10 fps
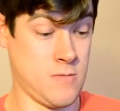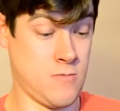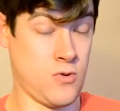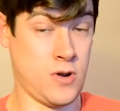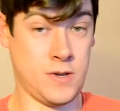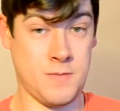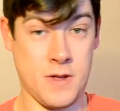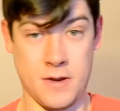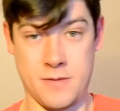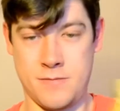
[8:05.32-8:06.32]
Maria's
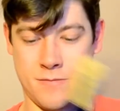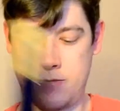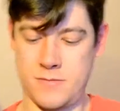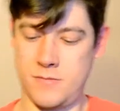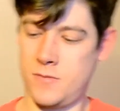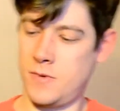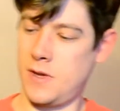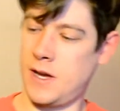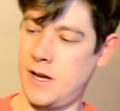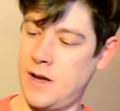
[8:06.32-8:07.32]
mother,
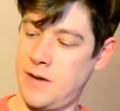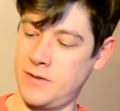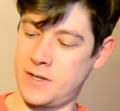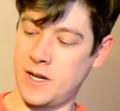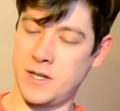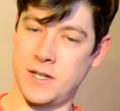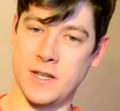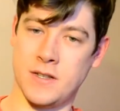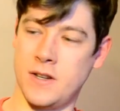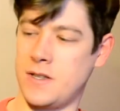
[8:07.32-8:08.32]
and I haven't touched it,
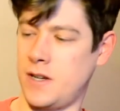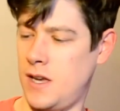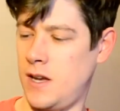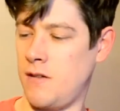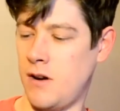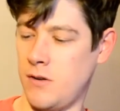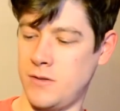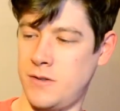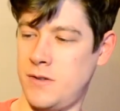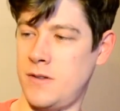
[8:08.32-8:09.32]
so it's like a year old,
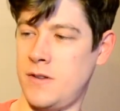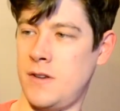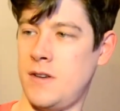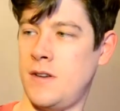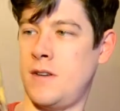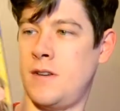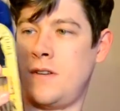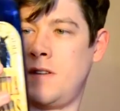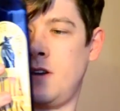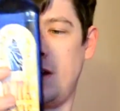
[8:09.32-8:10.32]

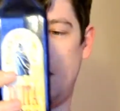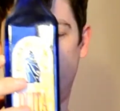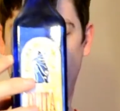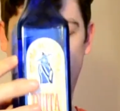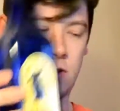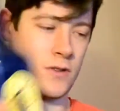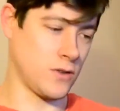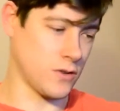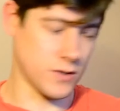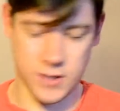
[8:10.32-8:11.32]
and I've just
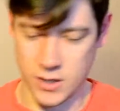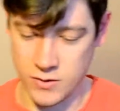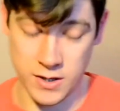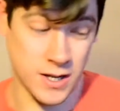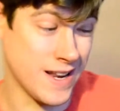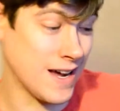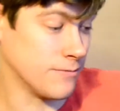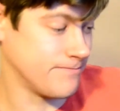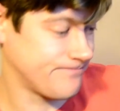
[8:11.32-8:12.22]
got to start drinking it now.